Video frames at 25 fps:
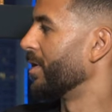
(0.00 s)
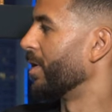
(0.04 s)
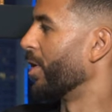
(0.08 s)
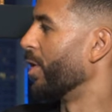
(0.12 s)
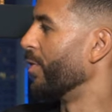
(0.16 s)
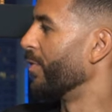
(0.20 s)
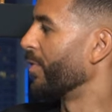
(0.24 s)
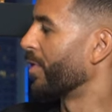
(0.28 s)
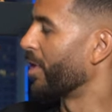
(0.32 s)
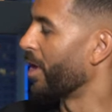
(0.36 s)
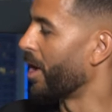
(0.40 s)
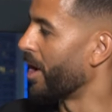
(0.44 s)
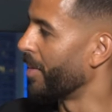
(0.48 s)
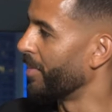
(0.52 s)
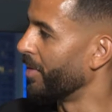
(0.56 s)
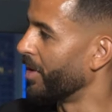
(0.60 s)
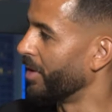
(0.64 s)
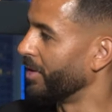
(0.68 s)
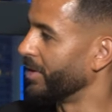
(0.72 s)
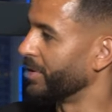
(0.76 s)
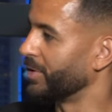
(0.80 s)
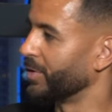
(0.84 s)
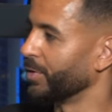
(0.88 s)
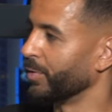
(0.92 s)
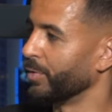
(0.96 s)
overcome,
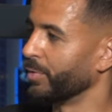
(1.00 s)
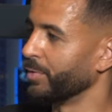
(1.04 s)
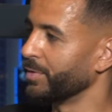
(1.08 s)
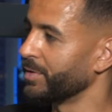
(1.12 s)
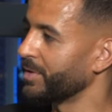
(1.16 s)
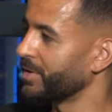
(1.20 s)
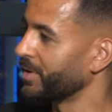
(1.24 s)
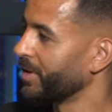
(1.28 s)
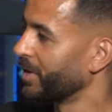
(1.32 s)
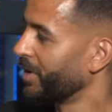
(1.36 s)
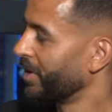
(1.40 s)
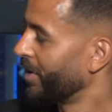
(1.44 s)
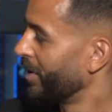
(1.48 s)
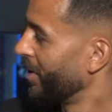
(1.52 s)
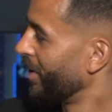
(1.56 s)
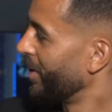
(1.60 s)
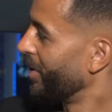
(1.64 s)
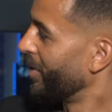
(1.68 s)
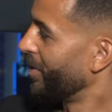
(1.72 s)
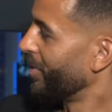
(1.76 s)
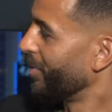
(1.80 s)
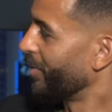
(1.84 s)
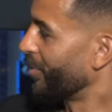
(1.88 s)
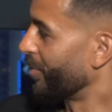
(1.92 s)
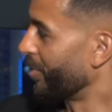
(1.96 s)
learned the tools
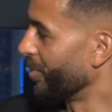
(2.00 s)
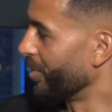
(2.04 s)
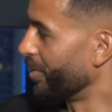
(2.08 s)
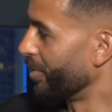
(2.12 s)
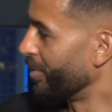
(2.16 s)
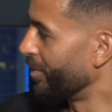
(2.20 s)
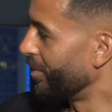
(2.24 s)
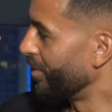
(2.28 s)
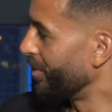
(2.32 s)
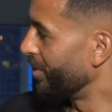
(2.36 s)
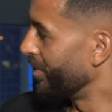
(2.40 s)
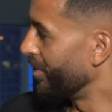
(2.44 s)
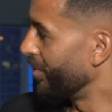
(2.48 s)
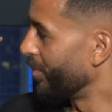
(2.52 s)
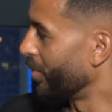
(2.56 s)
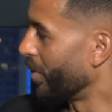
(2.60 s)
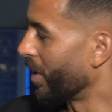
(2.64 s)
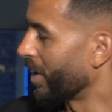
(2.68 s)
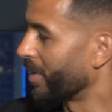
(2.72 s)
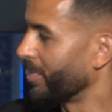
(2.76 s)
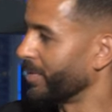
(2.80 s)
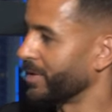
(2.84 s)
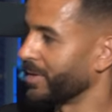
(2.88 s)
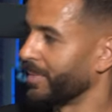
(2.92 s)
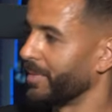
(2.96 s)
through
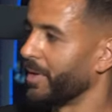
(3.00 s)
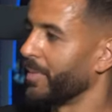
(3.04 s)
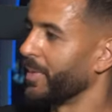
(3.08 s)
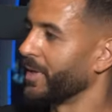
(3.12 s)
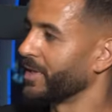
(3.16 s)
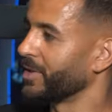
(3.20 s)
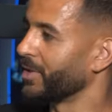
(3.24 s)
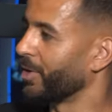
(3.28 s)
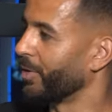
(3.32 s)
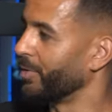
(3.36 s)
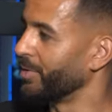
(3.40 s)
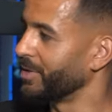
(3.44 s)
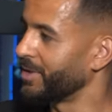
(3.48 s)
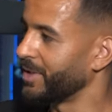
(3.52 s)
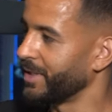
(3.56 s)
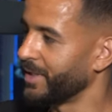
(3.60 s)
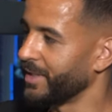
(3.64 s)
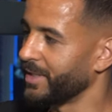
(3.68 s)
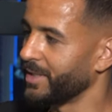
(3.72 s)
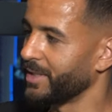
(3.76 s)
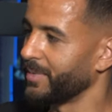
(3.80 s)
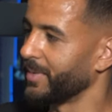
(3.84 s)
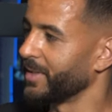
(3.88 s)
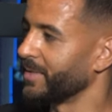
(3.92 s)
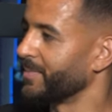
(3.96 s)
working with some of the best
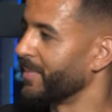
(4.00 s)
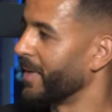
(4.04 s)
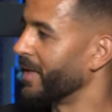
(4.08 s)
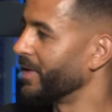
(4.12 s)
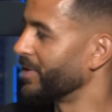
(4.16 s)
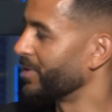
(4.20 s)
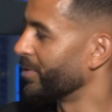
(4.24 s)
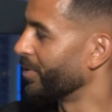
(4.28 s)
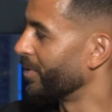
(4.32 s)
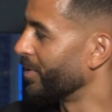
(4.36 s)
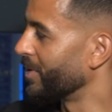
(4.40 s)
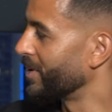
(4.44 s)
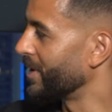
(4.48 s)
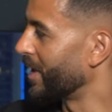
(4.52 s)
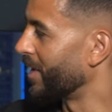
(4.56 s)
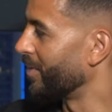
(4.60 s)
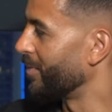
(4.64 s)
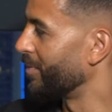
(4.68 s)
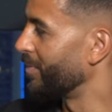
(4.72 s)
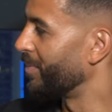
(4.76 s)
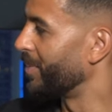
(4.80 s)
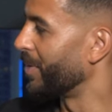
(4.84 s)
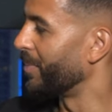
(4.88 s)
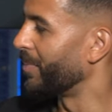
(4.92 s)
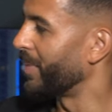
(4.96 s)
coaches, the best mentors that
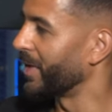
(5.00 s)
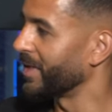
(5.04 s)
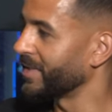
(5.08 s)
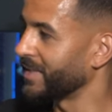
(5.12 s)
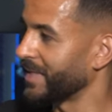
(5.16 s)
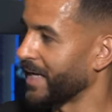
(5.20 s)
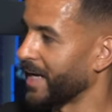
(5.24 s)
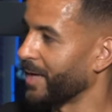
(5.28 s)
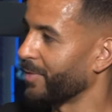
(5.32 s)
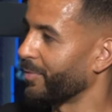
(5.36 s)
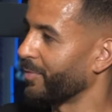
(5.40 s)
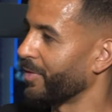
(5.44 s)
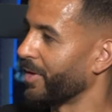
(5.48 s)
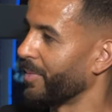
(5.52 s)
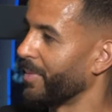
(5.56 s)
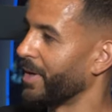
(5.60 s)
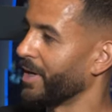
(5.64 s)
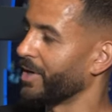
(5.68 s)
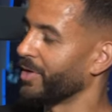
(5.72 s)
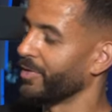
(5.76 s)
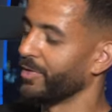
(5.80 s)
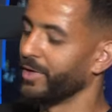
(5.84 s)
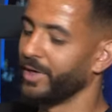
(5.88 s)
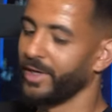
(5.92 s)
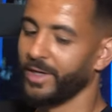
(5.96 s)
I've been blessed to have throughout my
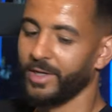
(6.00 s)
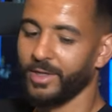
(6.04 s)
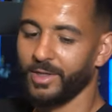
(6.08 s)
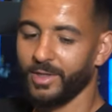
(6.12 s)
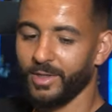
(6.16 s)
career.